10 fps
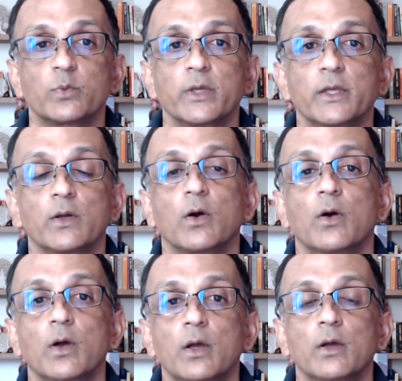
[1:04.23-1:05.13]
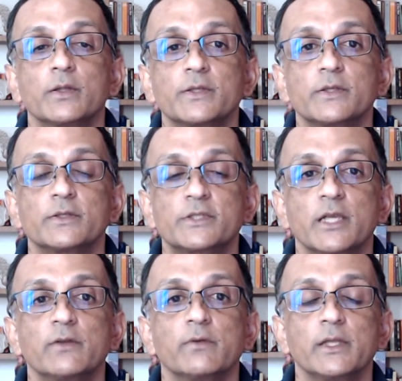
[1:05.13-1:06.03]
we
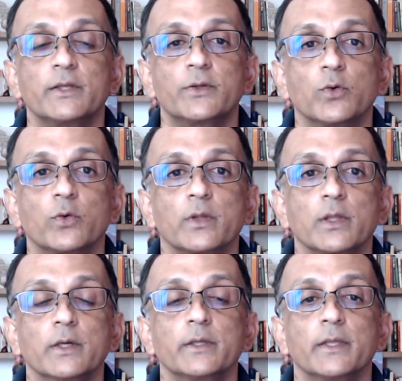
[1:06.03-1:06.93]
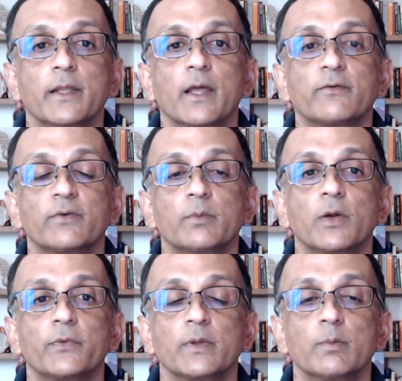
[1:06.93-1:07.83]
generally don't learn enough
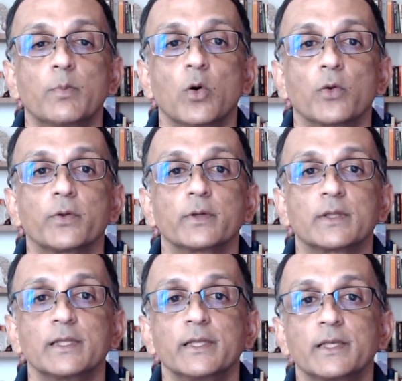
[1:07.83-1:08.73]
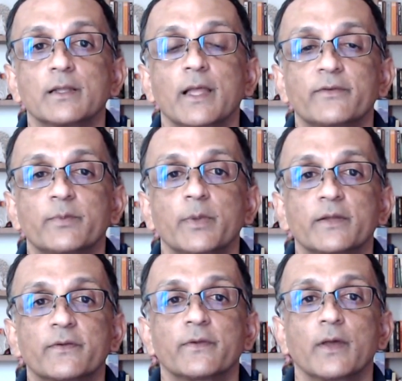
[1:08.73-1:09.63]
about the important clinical
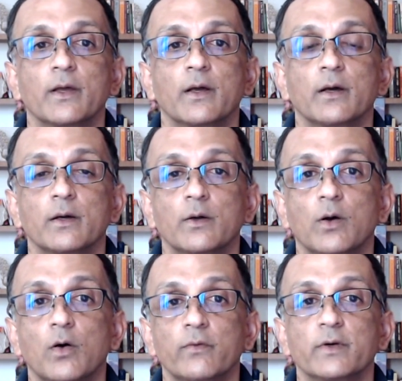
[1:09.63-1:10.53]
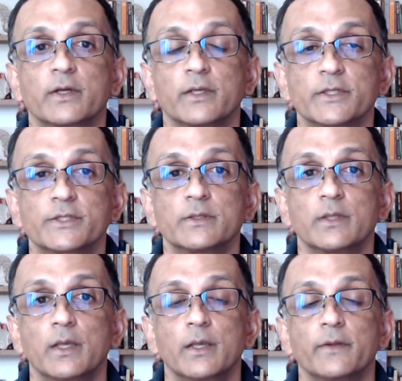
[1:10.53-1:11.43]
aspects uh, of a condition
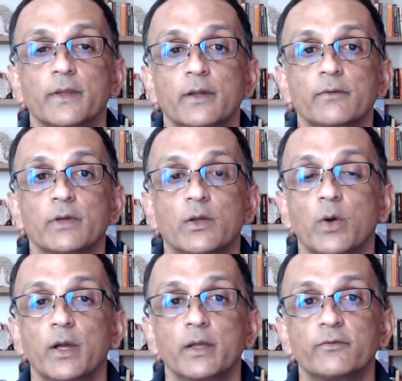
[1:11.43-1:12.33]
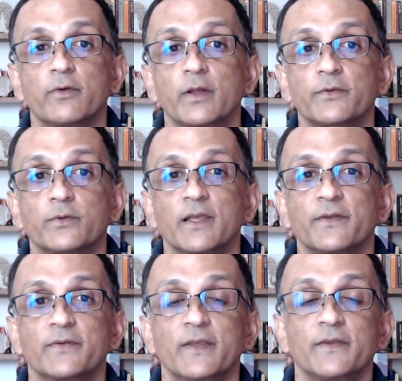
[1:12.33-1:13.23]
that are required for us to
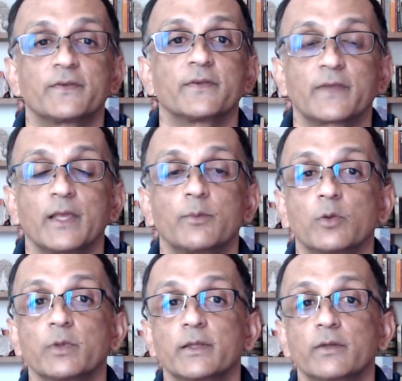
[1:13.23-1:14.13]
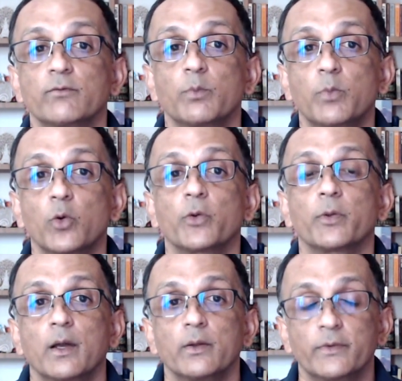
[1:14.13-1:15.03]
assess the scan properly and then report it.
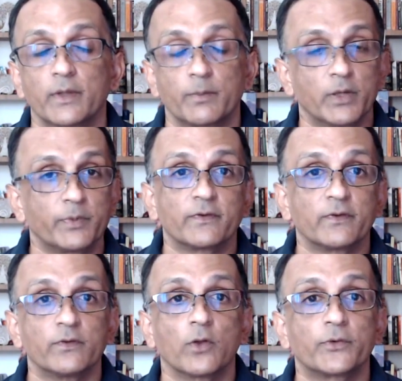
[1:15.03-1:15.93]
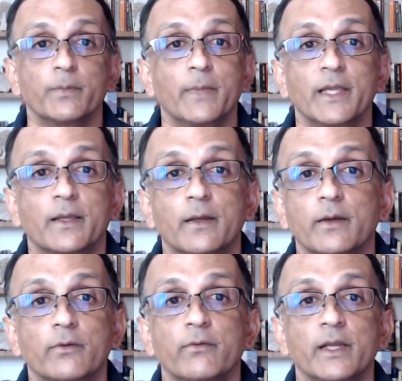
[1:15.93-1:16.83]
The purpose is not to make
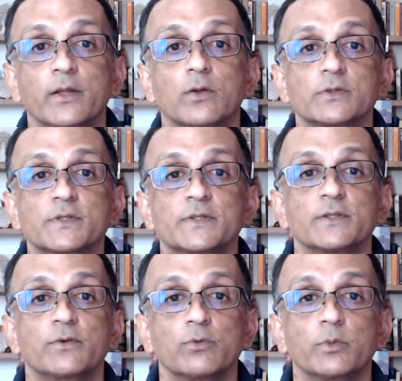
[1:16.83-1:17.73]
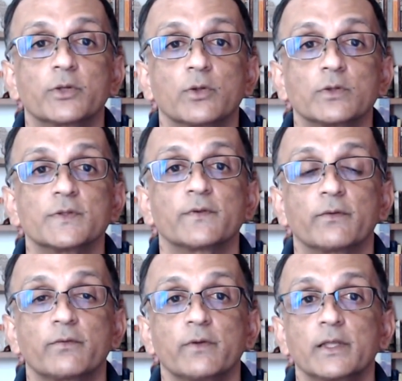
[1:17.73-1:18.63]
radiologists into rheumatologists,
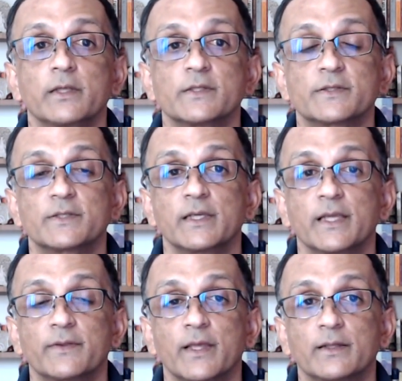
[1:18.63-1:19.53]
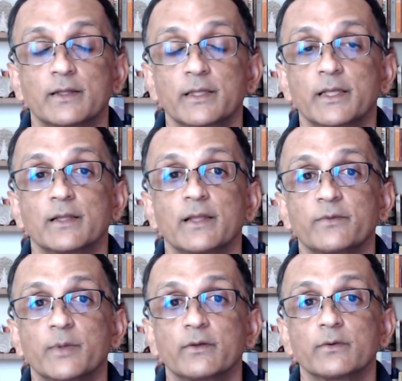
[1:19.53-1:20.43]
it's really just to get that clinical
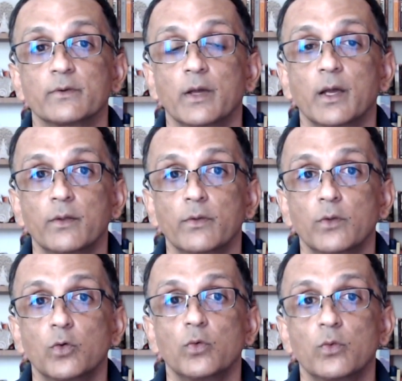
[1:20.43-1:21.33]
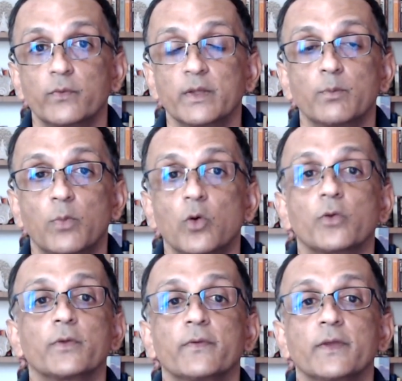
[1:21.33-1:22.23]
aspect to know the
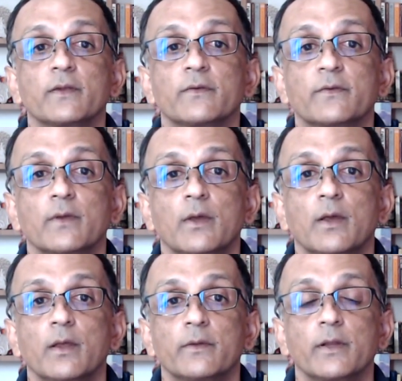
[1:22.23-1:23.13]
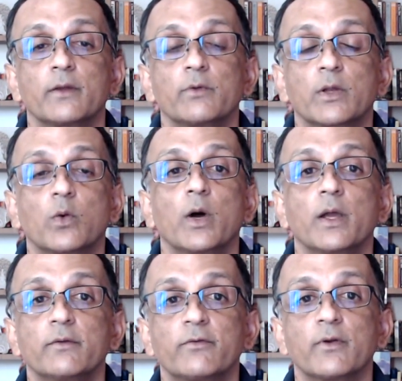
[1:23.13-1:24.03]
important things that are
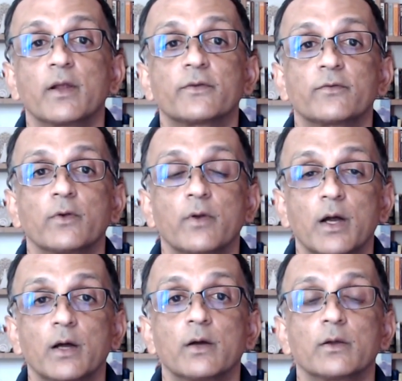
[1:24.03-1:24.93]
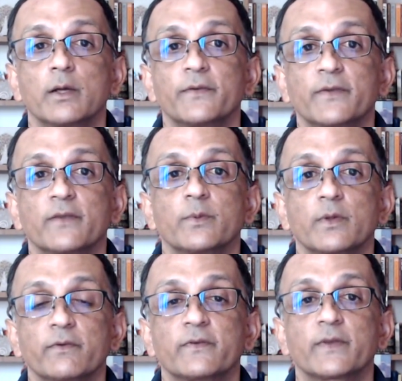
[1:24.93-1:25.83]
required for us for our assessment of
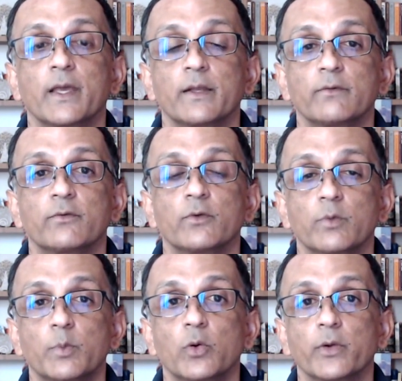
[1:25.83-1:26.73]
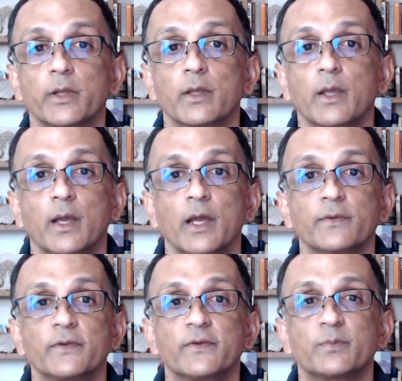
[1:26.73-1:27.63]
a scan and for reporting. And
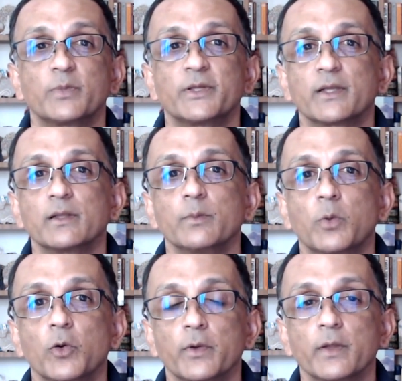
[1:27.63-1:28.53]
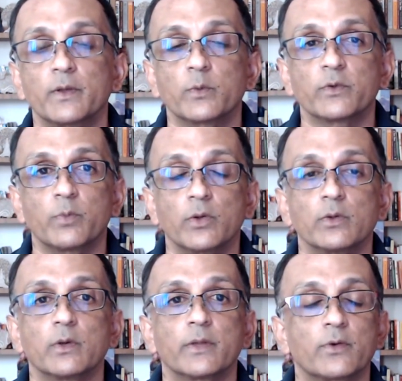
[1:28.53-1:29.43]
this is particularly important, I think, with
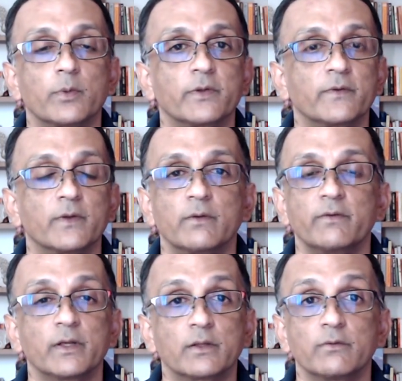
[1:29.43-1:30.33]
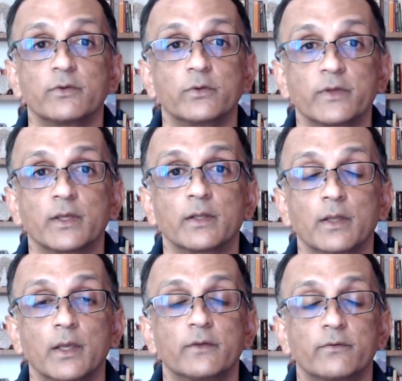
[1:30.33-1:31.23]
spondyloarthropathies. They are very confusing, and
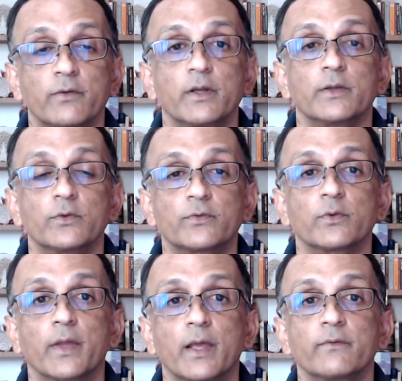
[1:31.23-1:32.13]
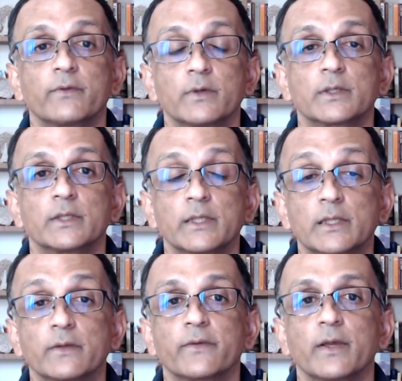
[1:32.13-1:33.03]
it's very useful to have the
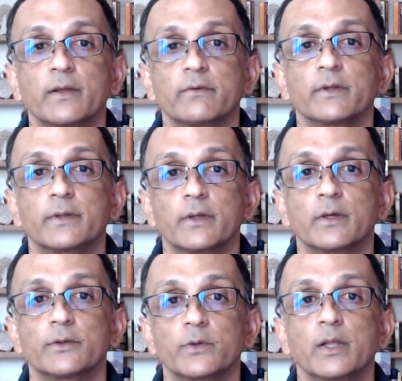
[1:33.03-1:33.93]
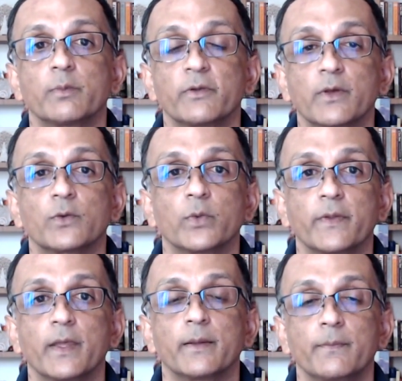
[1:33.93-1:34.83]
clinical side of it uh, to help us out with that.